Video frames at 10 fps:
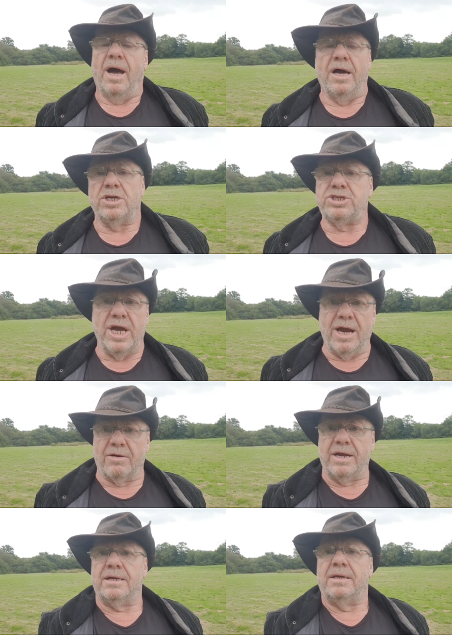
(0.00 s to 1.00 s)

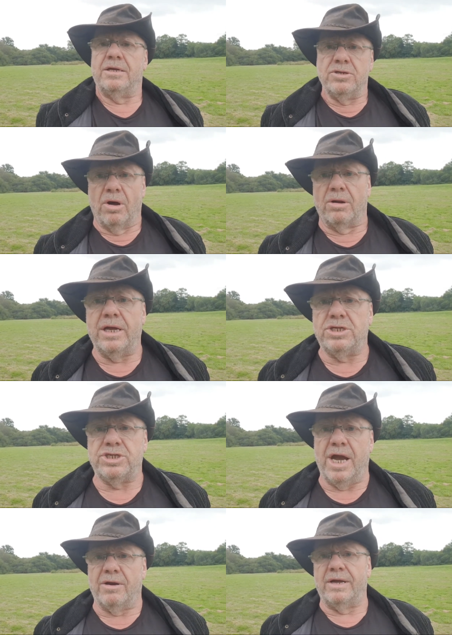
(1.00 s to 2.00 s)
sharing knowledge,
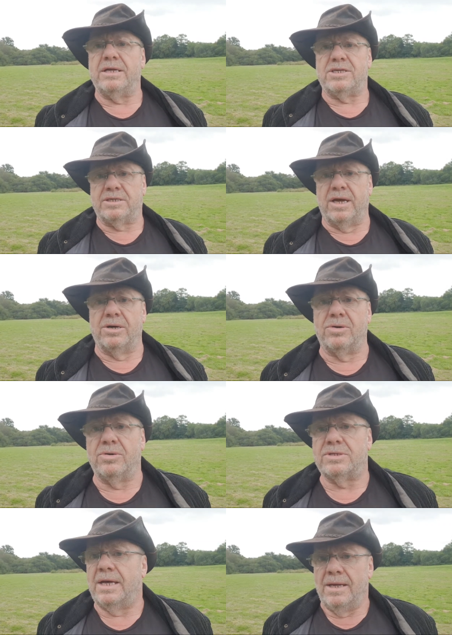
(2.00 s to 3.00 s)
sharing
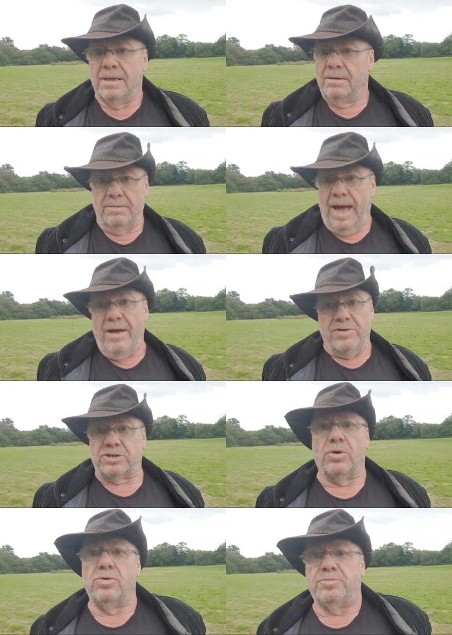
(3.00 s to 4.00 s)
skills at the
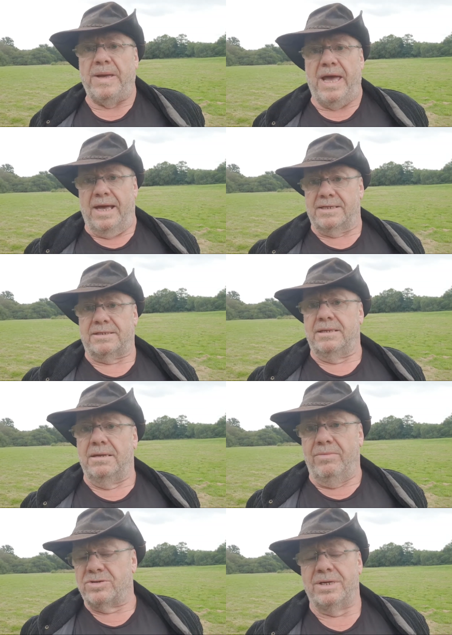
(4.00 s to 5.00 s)
school's behest. And
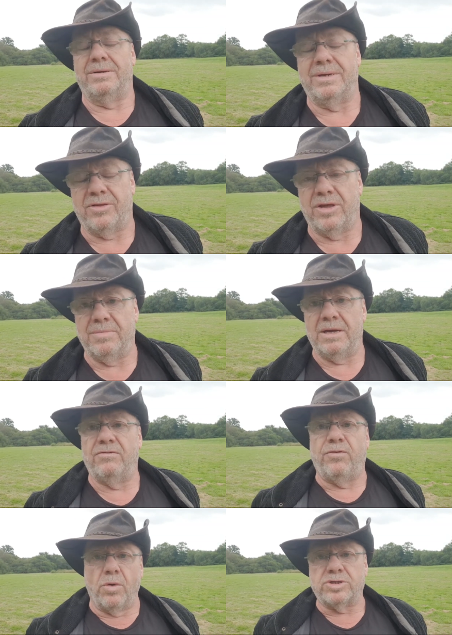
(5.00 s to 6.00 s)
there wasn't nothing being
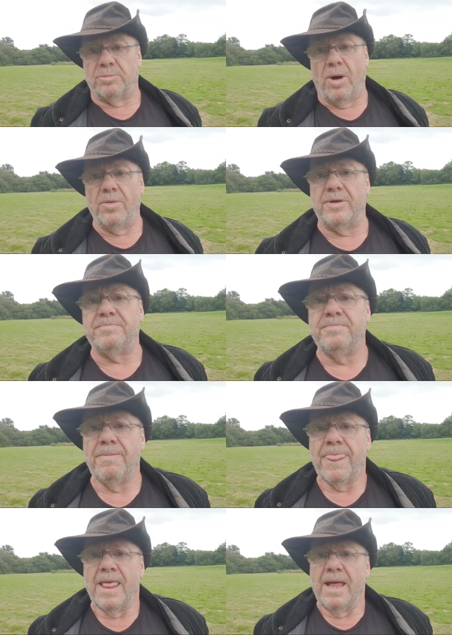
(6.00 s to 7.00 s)
forced upon them.
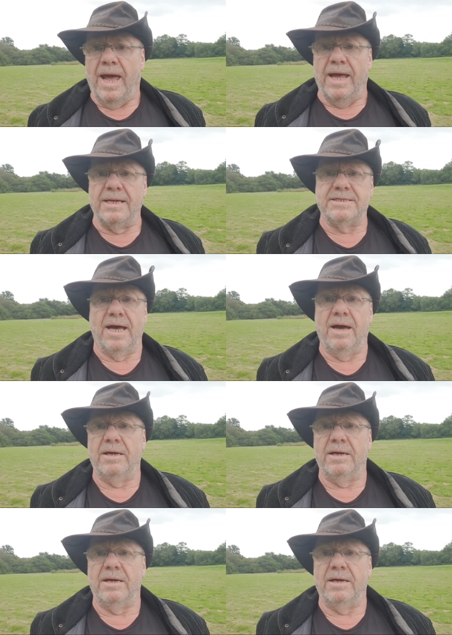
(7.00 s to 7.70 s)
And,